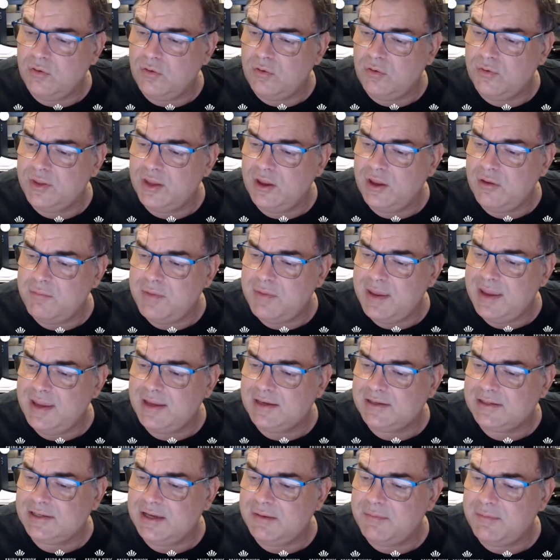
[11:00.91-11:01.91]
or the
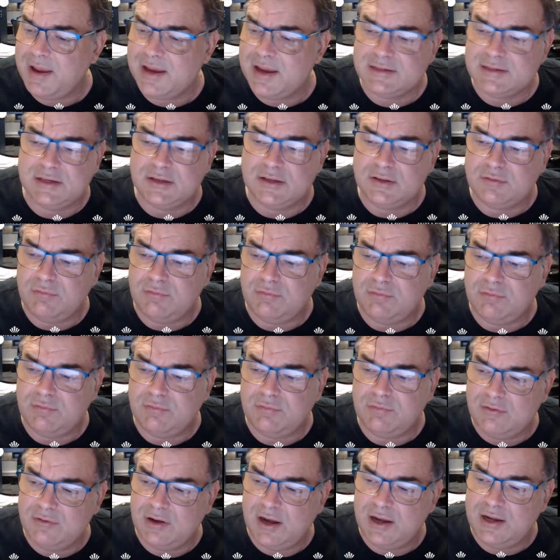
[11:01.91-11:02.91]
Omega Seamaster
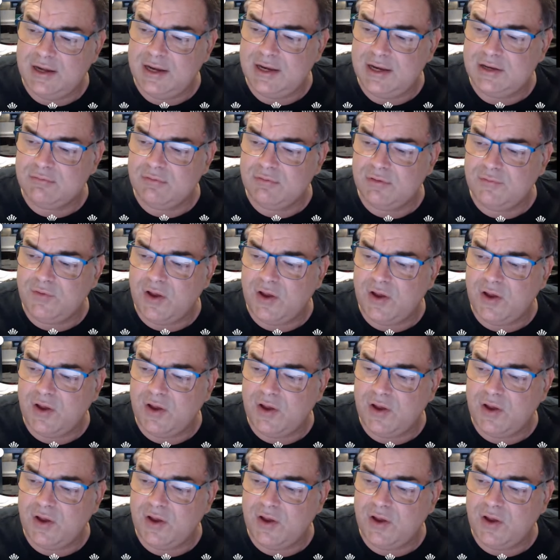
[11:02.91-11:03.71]
300. I need your advice.